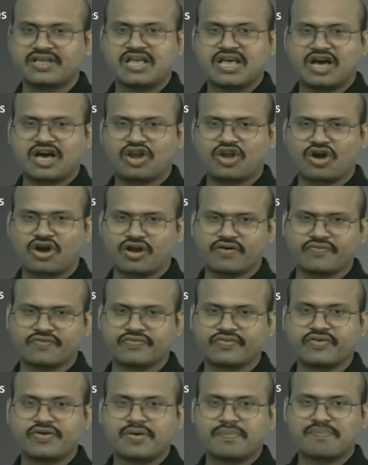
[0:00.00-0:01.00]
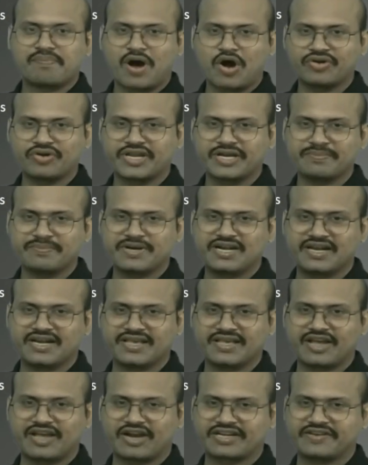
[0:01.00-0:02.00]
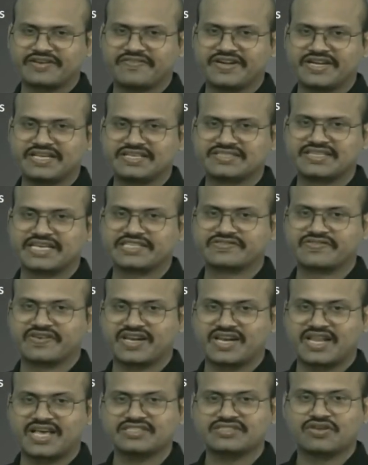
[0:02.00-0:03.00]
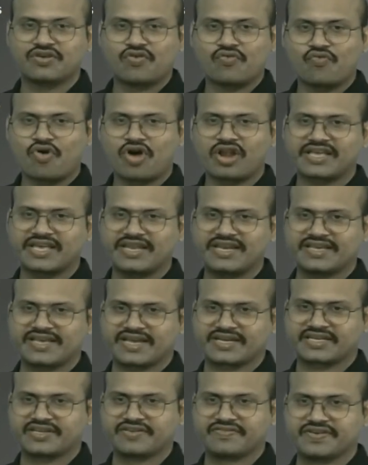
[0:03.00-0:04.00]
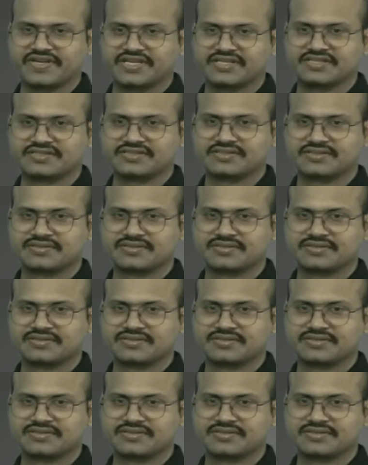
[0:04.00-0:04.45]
a lot of mountain building activities as well as volcanic activities.